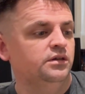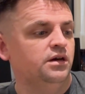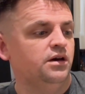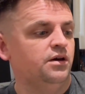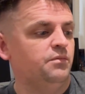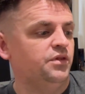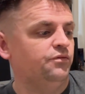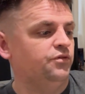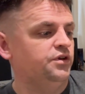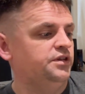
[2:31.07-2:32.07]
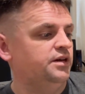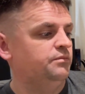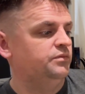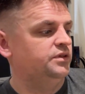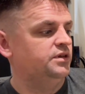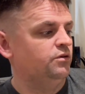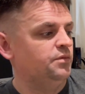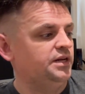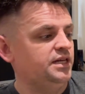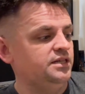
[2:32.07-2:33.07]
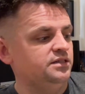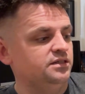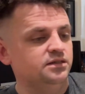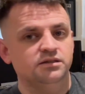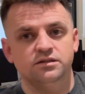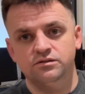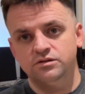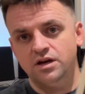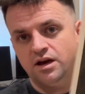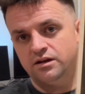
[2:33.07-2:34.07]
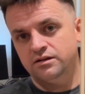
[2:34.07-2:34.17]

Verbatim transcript: uh, Mother Freedom, um, Down on My Knees. So yeah,